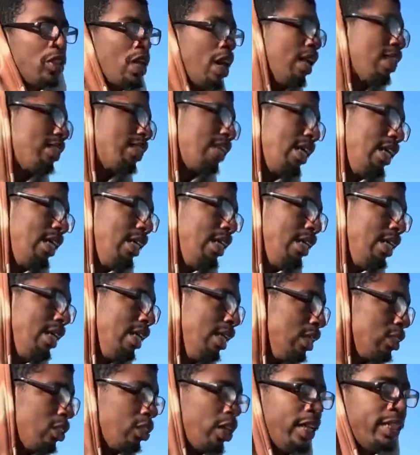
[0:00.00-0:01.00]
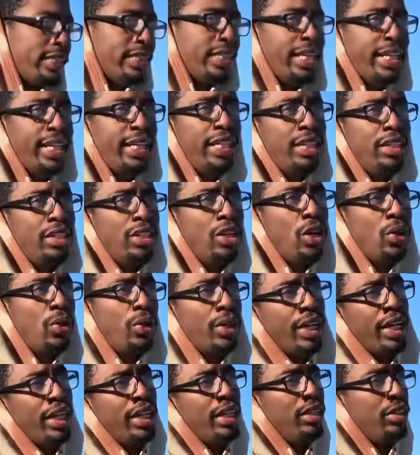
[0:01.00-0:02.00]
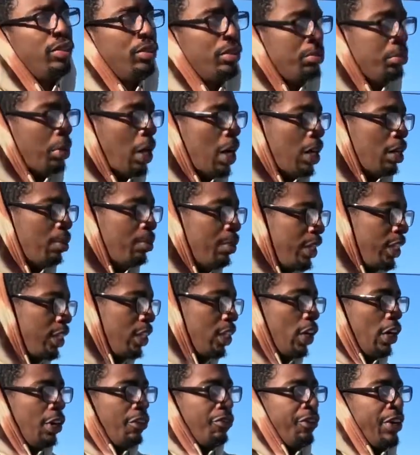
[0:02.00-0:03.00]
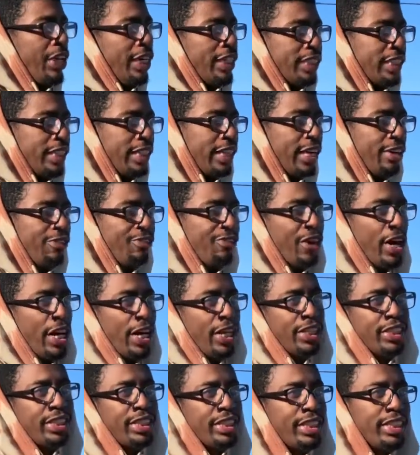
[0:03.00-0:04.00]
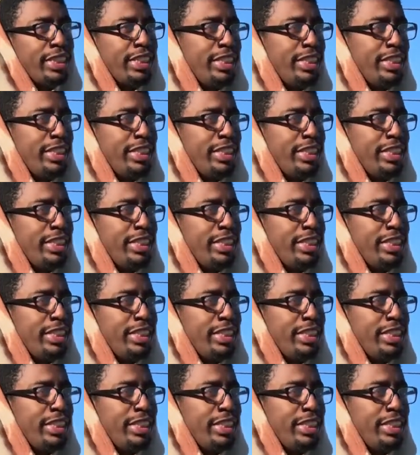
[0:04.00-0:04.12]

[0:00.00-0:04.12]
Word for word: So I yeah. so I say go get all the money. And I'm not a keeper type.